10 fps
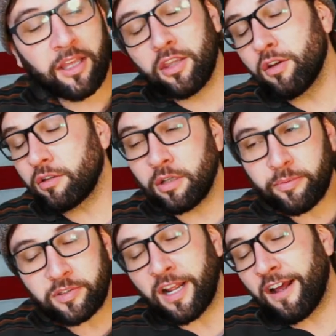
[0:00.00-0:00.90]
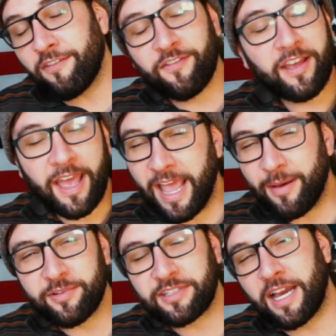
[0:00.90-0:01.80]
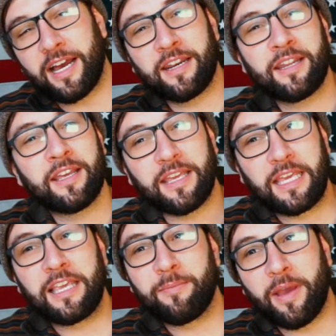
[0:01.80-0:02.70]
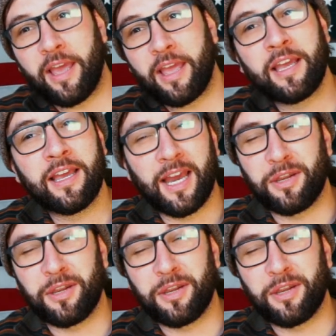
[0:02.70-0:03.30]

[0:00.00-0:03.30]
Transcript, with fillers: YouTube stuff, Amazon, eBay.